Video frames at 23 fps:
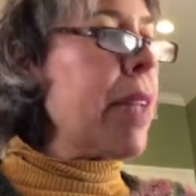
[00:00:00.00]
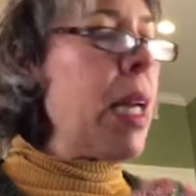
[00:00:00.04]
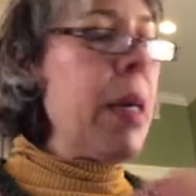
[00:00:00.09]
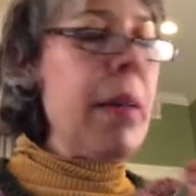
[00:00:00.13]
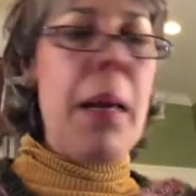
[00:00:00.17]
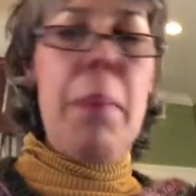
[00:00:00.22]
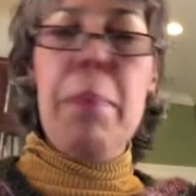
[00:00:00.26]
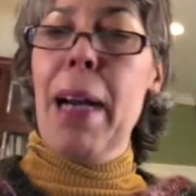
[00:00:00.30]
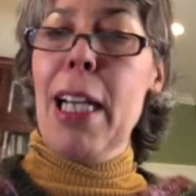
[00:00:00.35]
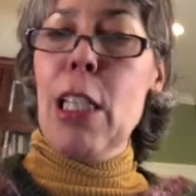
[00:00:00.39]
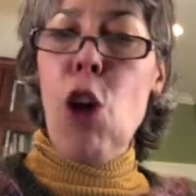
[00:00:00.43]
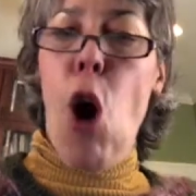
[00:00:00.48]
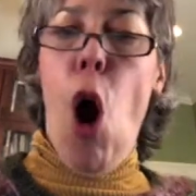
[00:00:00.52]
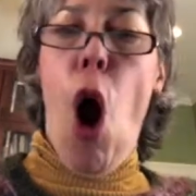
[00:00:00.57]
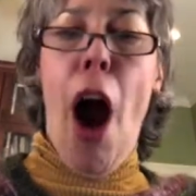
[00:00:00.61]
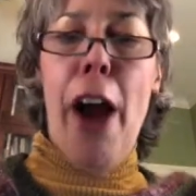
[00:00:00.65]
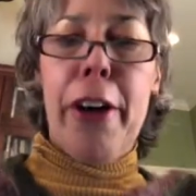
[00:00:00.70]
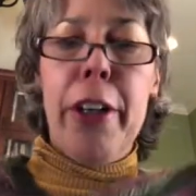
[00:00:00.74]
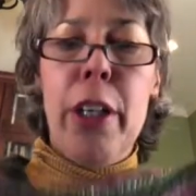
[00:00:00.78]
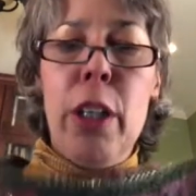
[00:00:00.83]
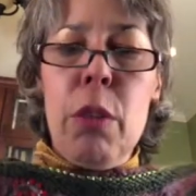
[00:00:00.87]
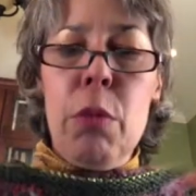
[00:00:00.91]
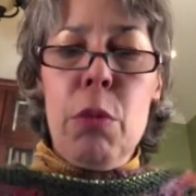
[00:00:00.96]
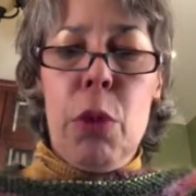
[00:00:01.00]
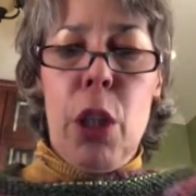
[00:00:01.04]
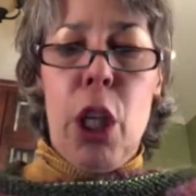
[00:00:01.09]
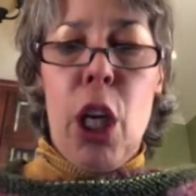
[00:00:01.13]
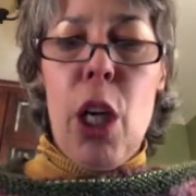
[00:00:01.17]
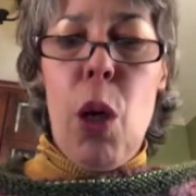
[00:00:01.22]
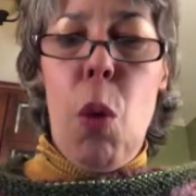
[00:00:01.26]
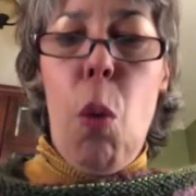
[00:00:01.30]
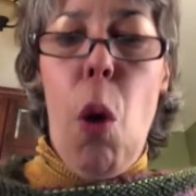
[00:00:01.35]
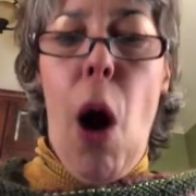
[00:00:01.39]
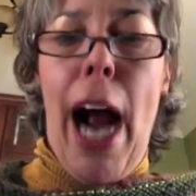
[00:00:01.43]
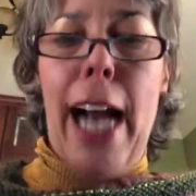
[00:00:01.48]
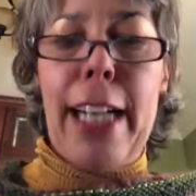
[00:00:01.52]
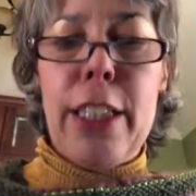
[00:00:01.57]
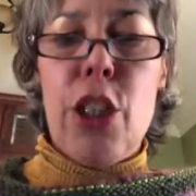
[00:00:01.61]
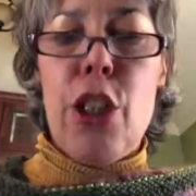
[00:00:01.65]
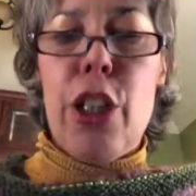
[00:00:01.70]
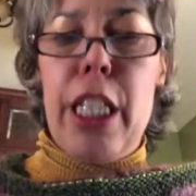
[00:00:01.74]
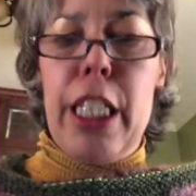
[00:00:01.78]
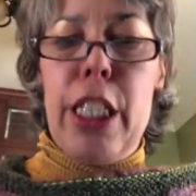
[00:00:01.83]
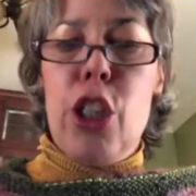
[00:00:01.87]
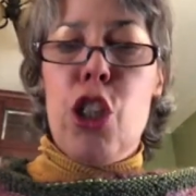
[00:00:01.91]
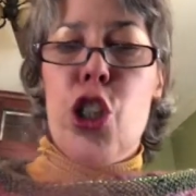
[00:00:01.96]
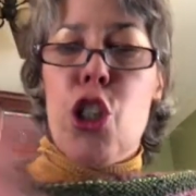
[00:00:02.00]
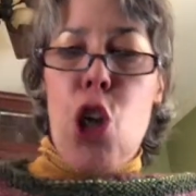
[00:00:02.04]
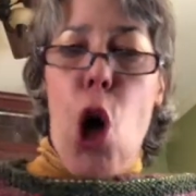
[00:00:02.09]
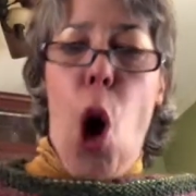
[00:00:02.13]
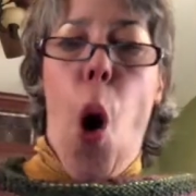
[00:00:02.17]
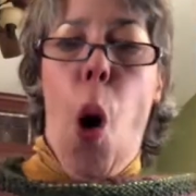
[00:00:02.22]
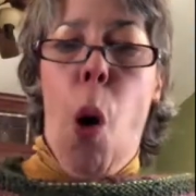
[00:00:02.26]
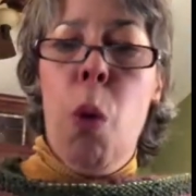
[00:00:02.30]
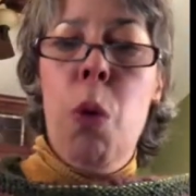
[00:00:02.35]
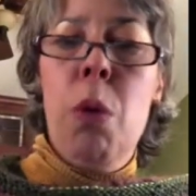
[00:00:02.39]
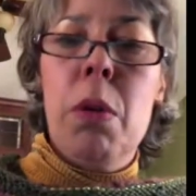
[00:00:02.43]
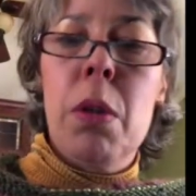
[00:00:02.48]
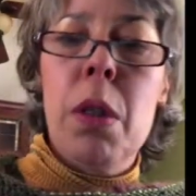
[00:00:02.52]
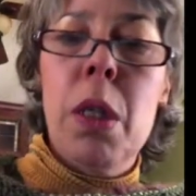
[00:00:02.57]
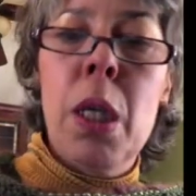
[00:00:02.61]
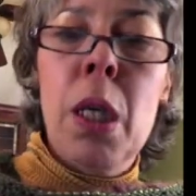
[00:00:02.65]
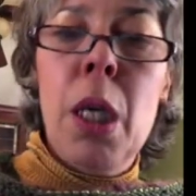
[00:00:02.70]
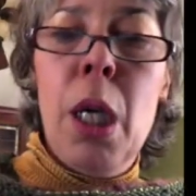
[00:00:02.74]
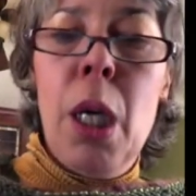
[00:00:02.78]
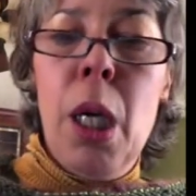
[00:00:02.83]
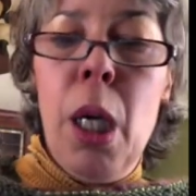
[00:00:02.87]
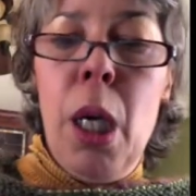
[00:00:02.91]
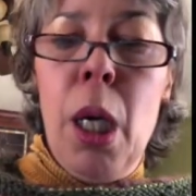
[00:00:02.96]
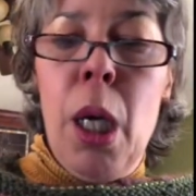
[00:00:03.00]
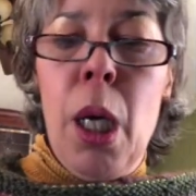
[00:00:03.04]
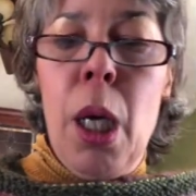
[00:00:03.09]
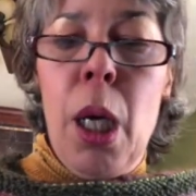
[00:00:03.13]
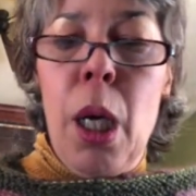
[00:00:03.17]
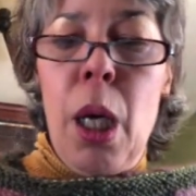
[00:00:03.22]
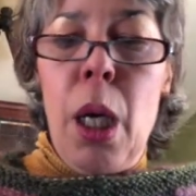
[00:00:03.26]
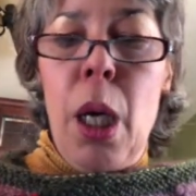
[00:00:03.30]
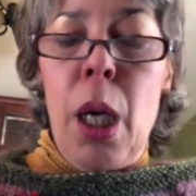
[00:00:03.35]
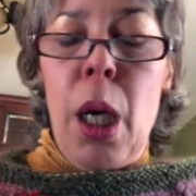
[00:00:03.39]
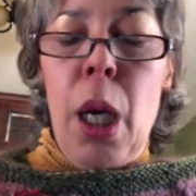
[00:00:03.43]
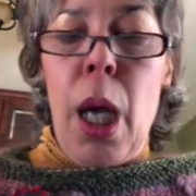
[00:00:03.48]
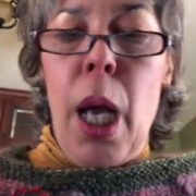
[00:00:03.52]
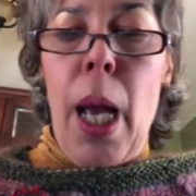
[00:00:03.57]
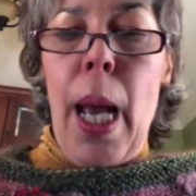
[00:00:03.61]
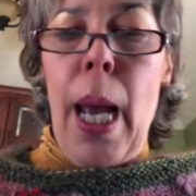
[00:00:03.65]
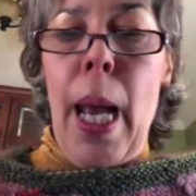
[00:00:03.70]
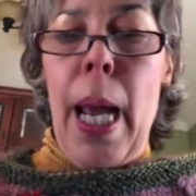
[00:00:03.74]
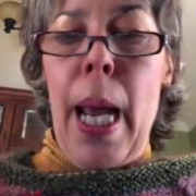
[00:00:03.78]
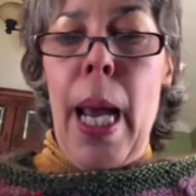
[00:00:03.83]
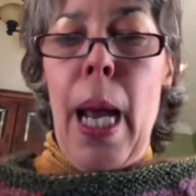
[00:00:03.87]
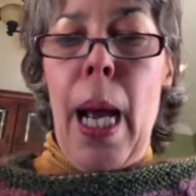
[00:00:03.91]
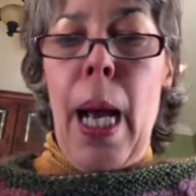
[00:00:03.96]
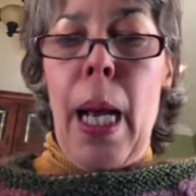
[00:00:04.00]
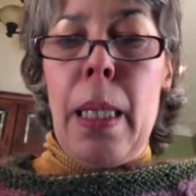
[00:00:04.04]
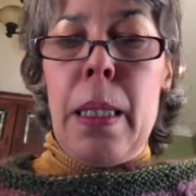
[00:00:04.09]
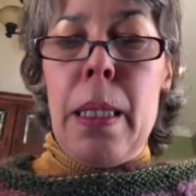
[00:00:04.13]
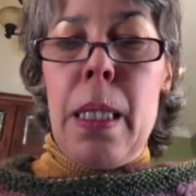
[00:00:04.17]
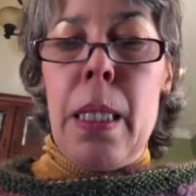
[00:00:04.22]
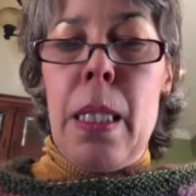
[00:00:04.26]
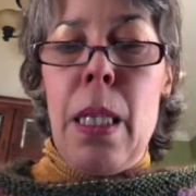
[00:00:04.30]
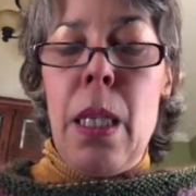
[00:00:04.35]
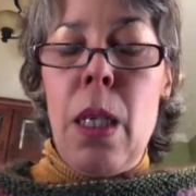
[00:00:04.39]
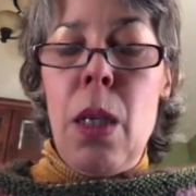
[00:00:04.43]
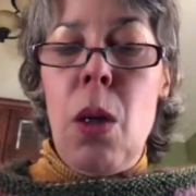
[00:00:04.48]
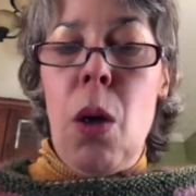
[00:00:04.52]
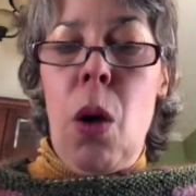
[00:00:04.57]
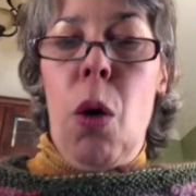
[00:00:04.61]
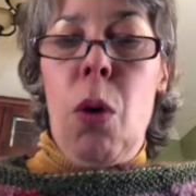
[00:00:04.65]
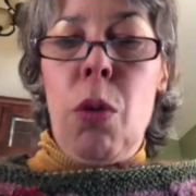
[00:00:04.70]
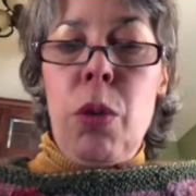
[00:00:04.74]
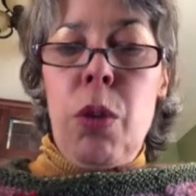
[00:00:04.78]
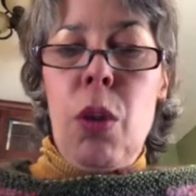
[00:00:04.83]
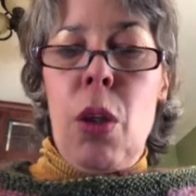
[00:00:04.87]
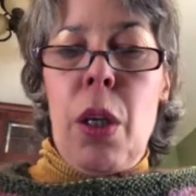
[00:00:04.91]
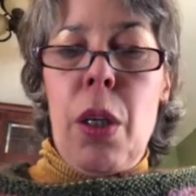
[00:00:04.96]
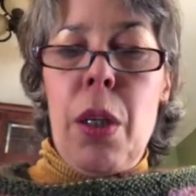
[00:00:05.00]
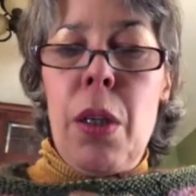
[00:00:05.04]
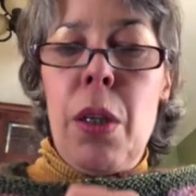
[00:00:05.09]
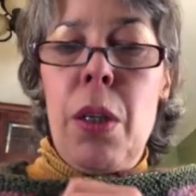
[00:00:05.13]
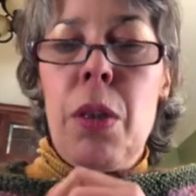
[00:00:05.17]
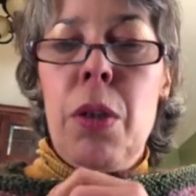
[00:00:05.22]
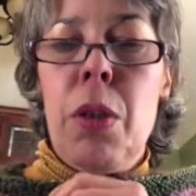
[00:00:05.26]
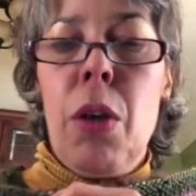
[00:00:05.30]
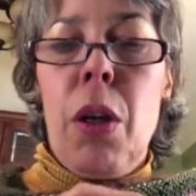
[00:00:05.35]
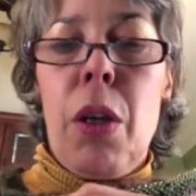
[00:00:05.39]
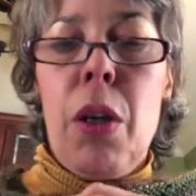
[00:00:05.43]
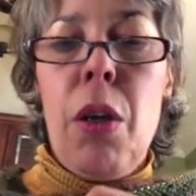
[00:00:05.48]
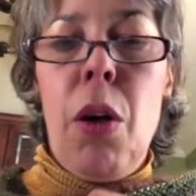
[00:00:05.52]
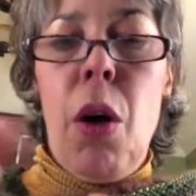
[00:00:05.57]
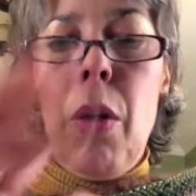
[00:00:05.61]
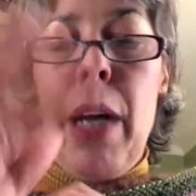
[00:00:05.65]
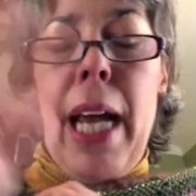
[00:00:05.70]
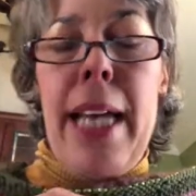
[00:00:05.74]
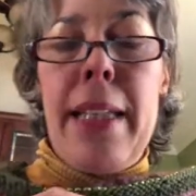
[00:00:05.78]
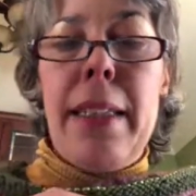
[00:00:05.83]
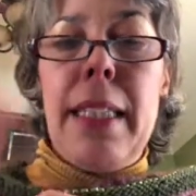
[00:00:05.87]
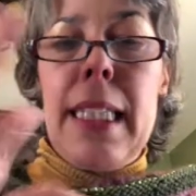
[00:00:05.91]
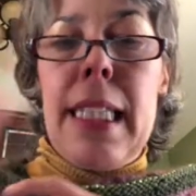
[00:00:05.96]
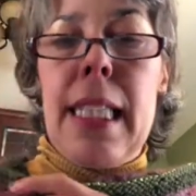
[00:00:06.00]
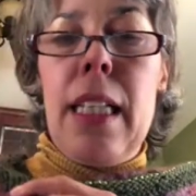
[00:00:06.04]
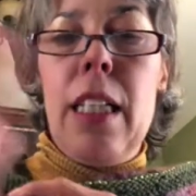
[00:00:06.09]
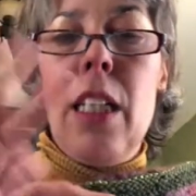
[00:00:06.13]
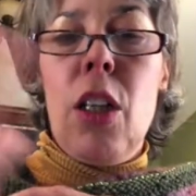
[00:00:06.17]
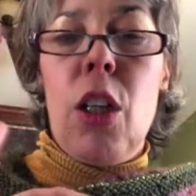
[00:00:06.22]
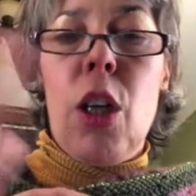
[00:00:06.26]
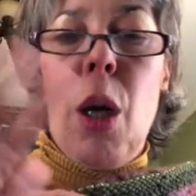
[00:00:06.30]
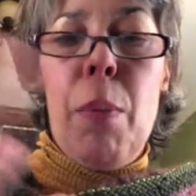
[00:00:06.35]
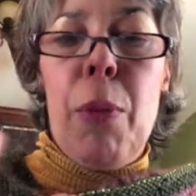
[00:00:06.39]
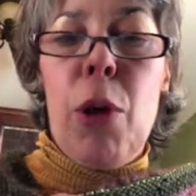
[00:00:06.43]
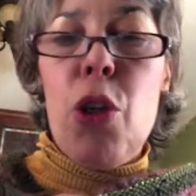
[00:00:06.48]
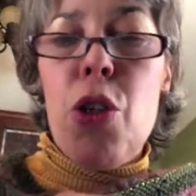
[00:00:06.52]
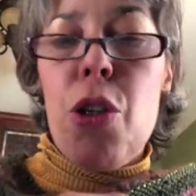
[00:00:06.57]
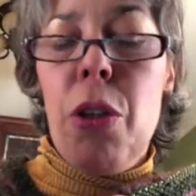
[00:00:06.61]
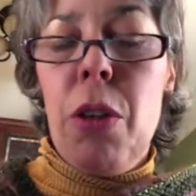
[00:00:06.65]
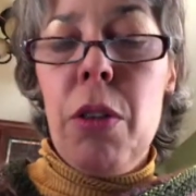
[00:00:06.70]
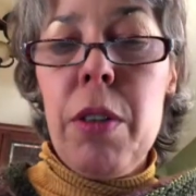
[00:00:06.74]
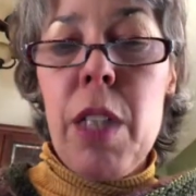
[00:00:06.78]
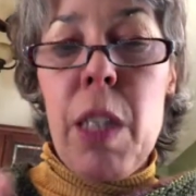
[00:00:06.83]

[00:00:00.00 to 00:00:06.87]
Get my daughter. We're gonna watch this show. And oh look, look. Okay, this is a little commercial.